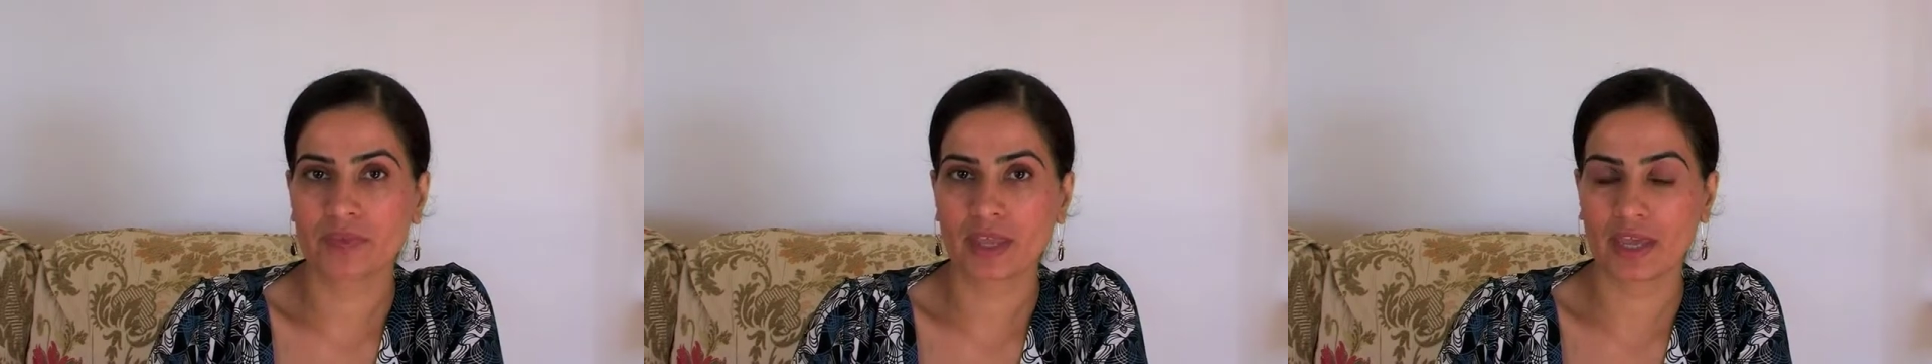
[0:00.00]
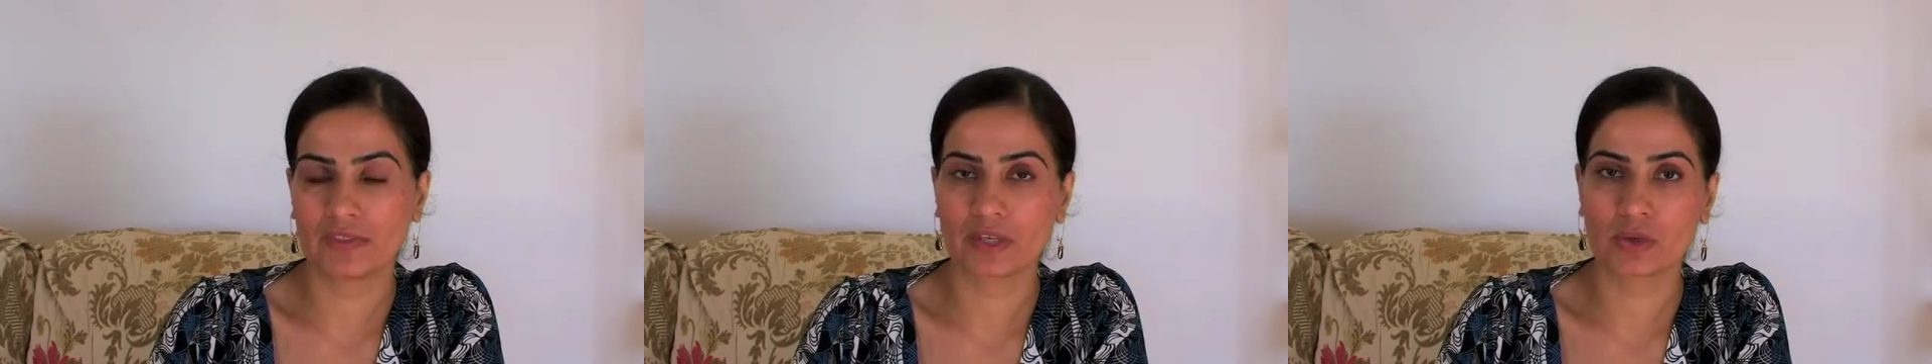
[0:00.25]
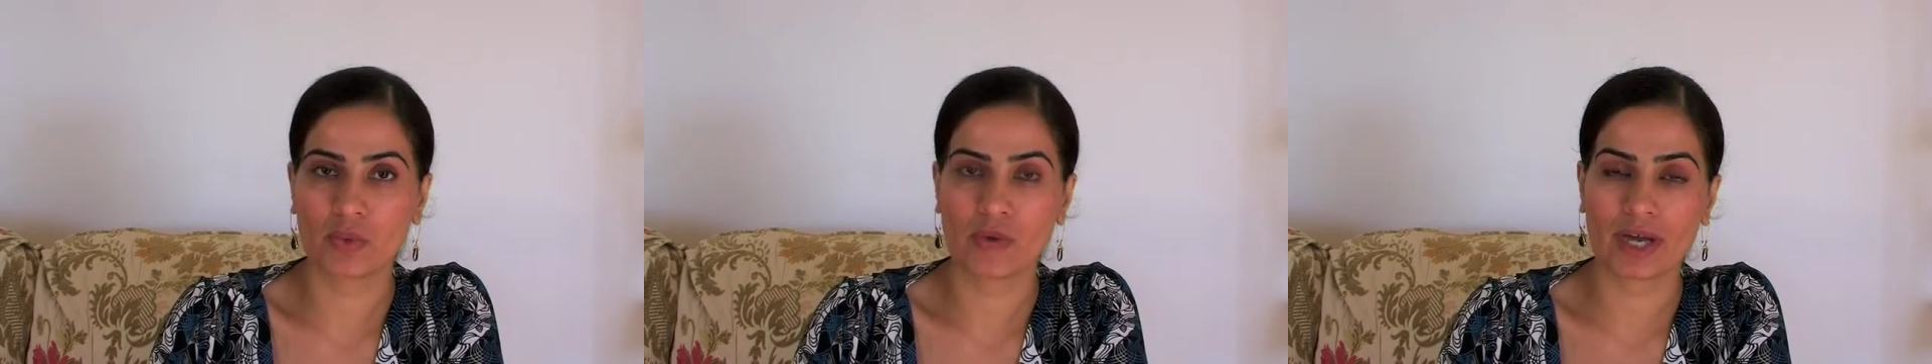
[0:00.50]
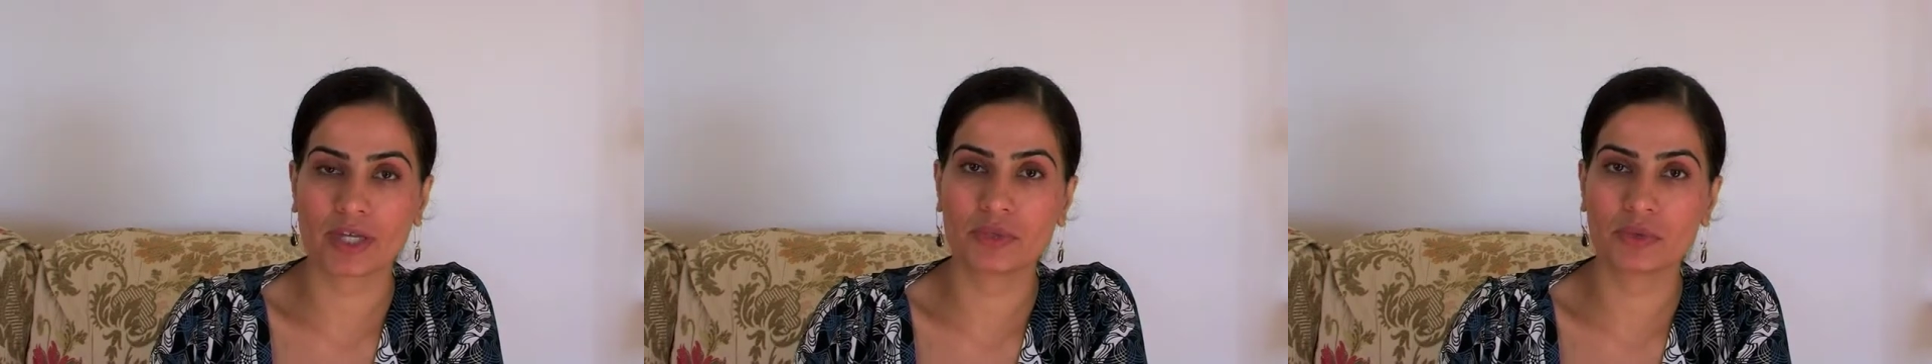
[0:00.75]
And they're
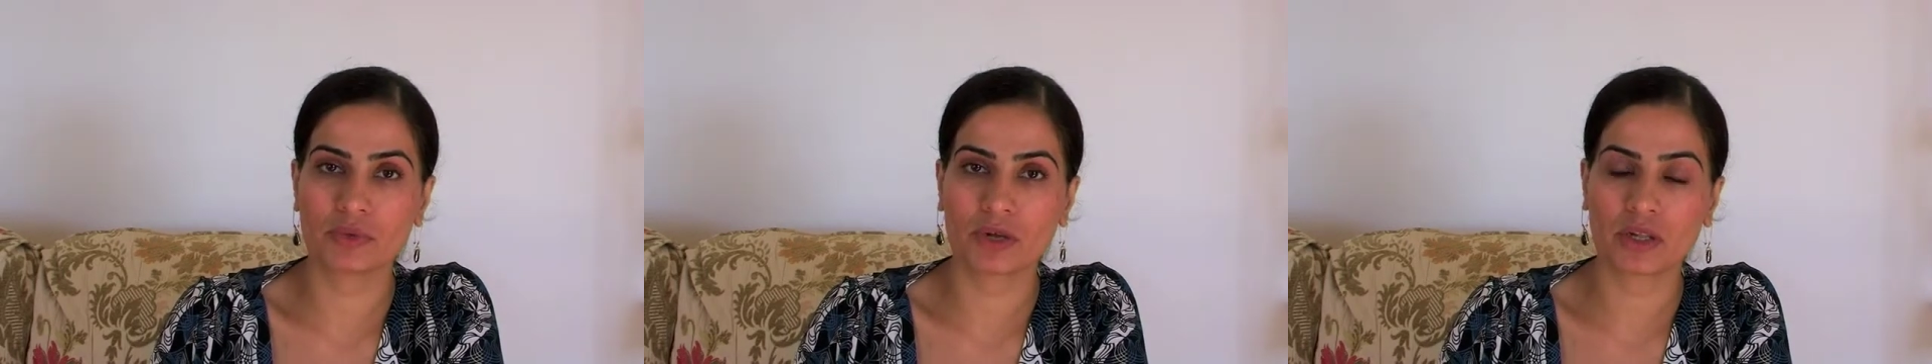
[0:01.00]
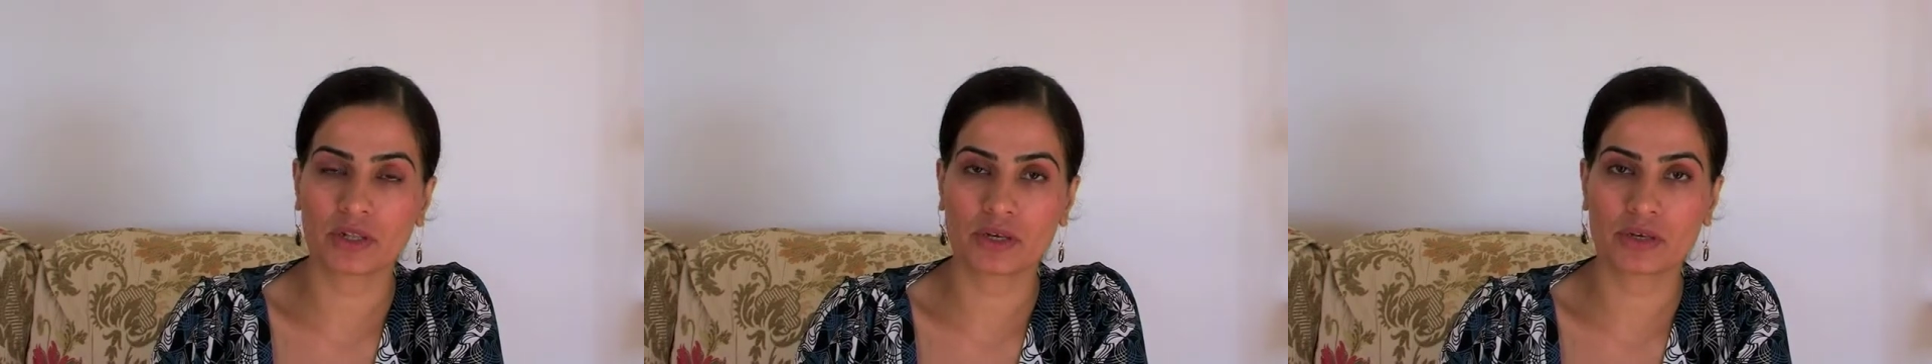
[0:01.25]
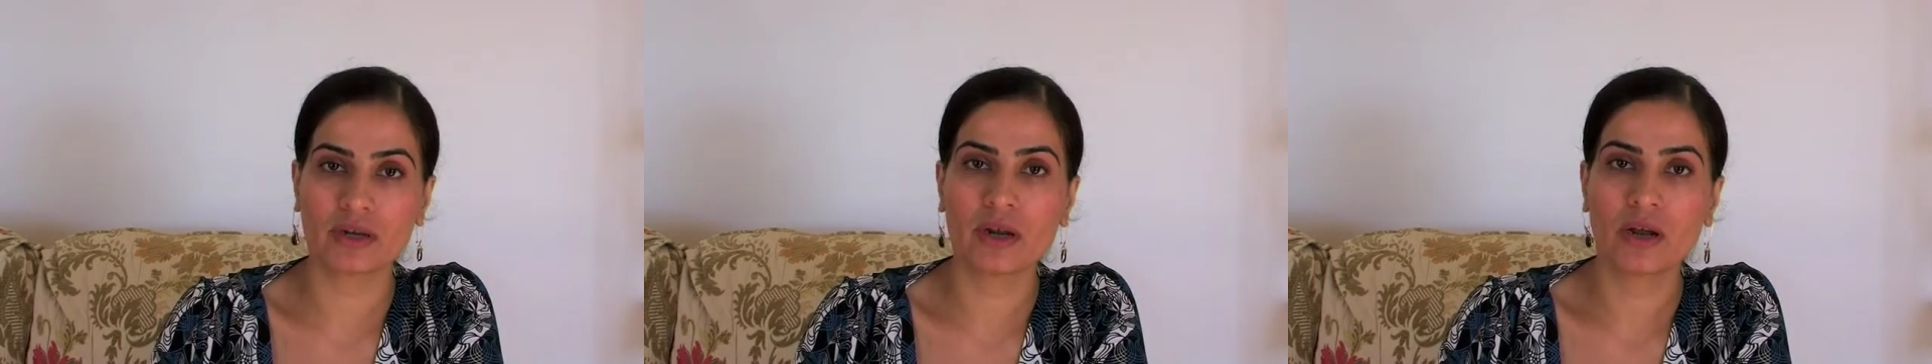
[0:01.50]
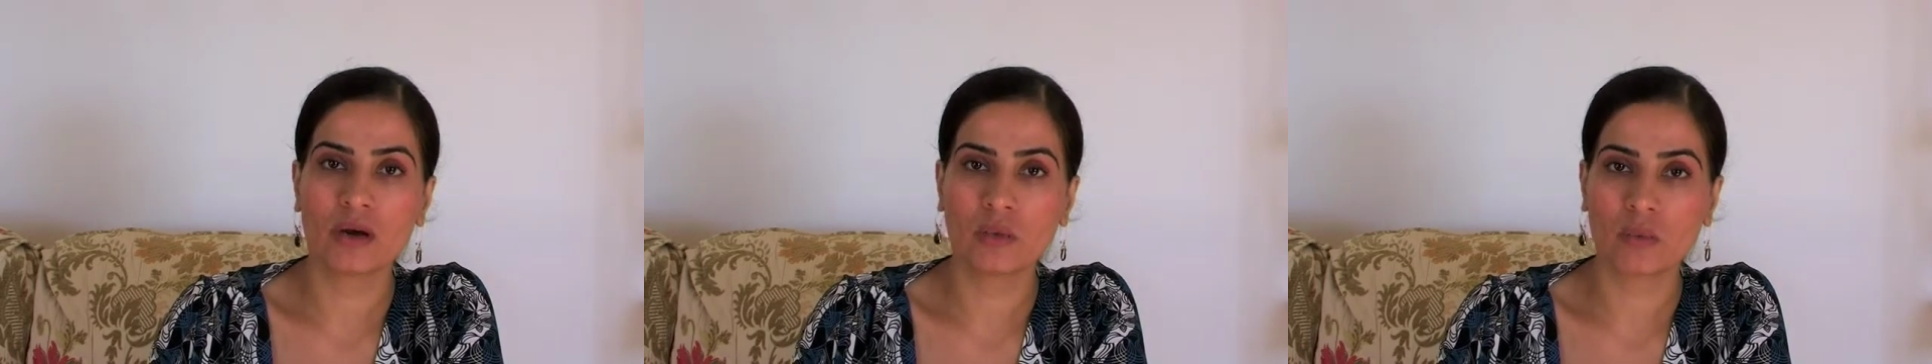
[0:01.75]
required to declare
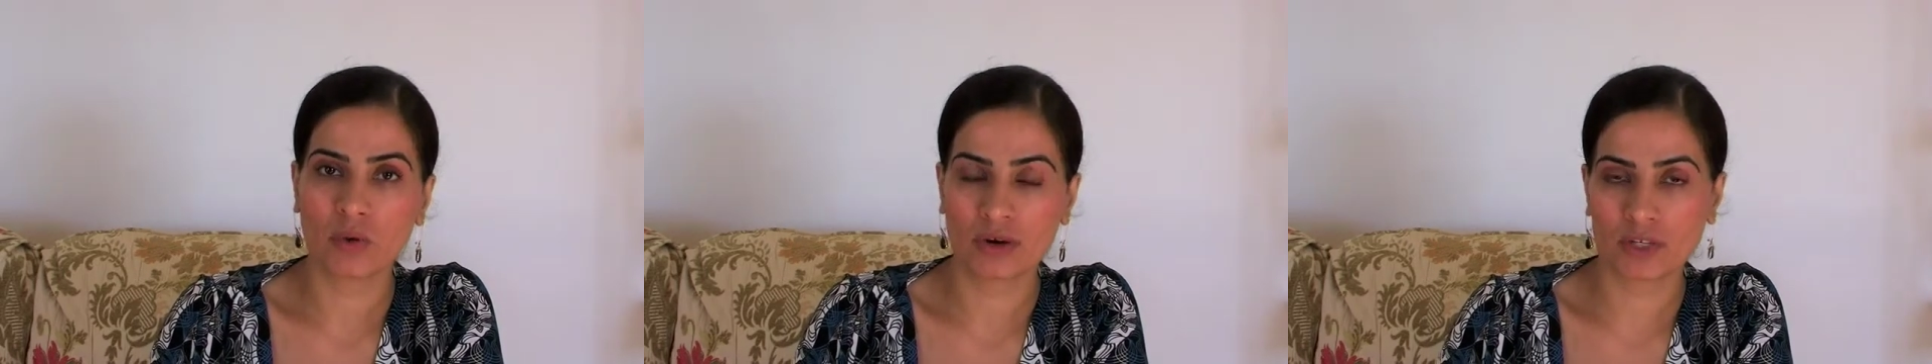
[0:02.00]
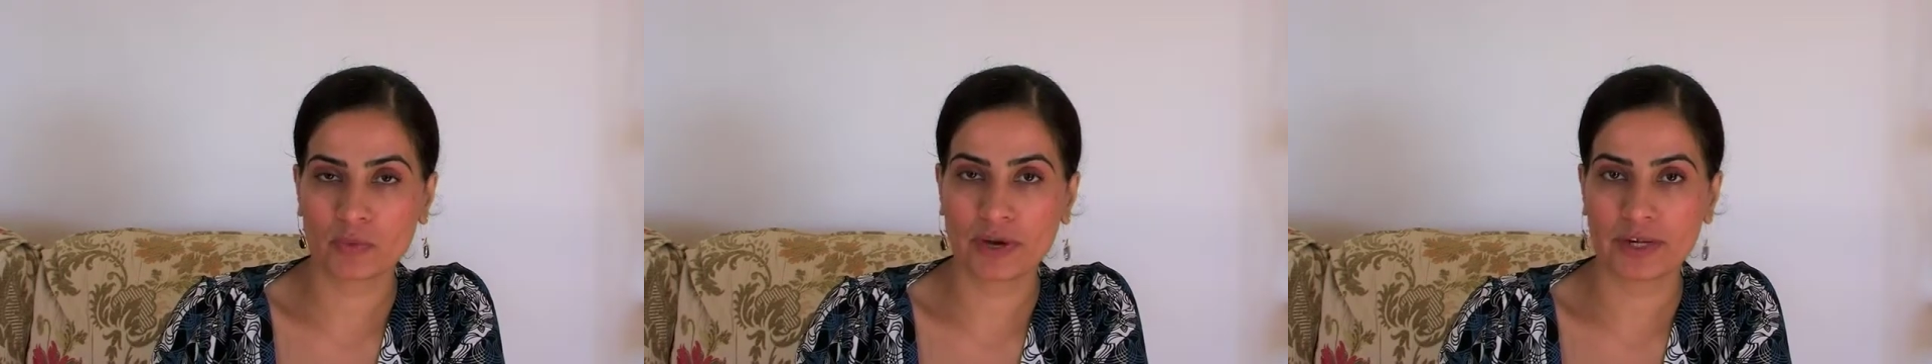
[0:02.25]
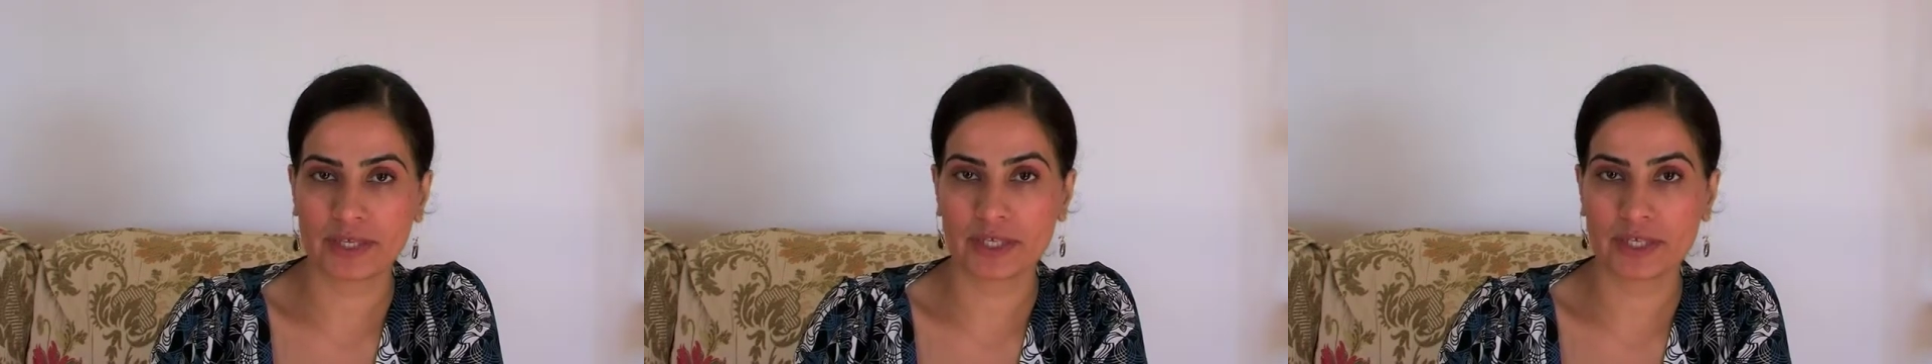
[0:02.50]
worldwide